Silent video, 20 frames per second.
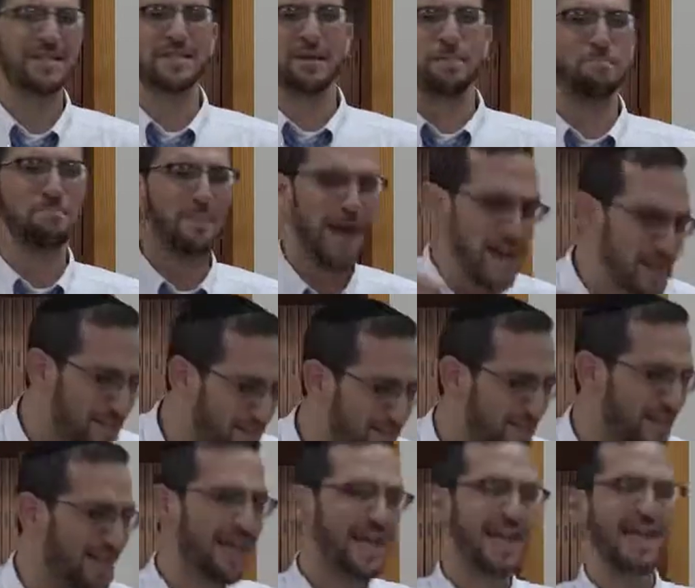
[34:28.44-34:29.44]
it's
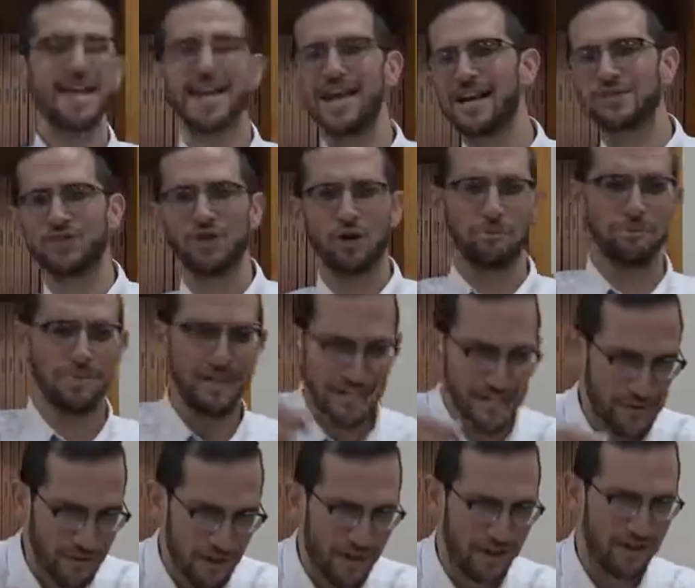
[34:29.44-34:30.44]
amazing and it's your
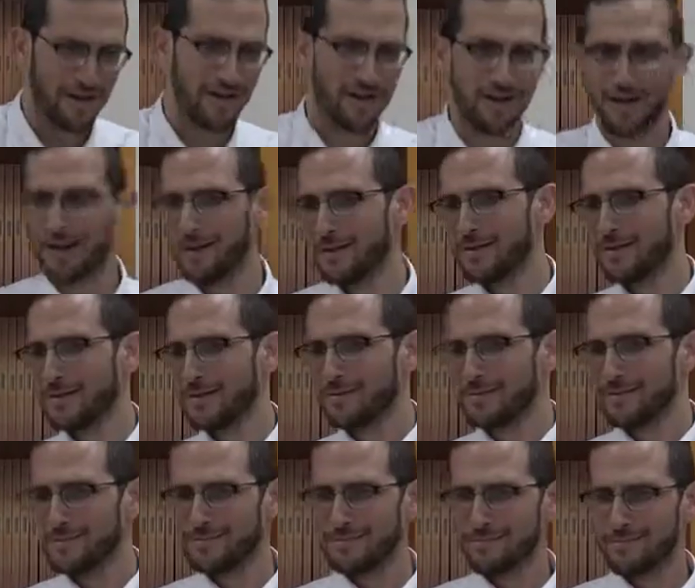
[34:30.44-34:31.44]
mitzvah.
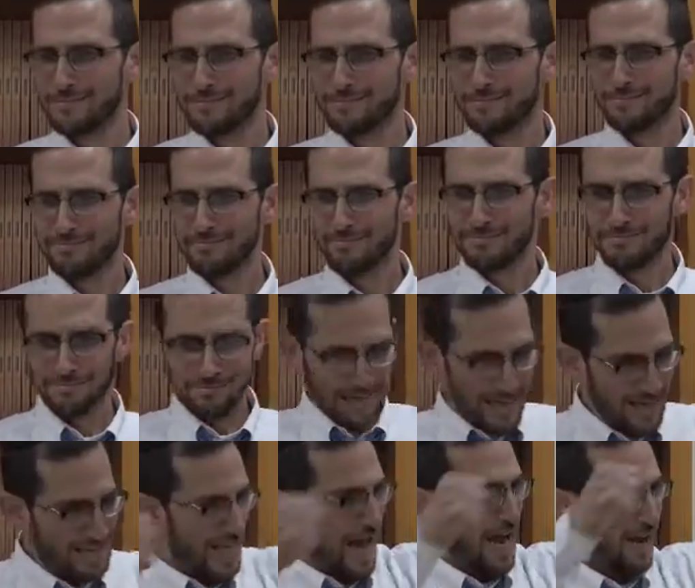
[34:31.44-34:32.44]

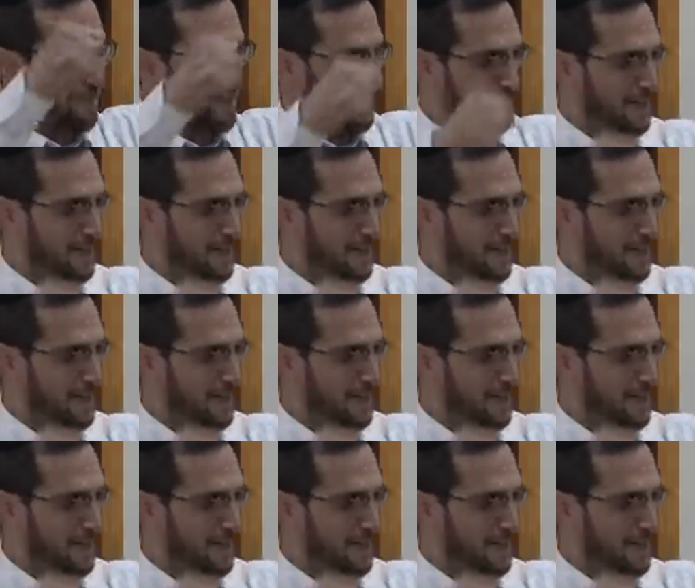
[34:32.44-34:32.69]
Chazak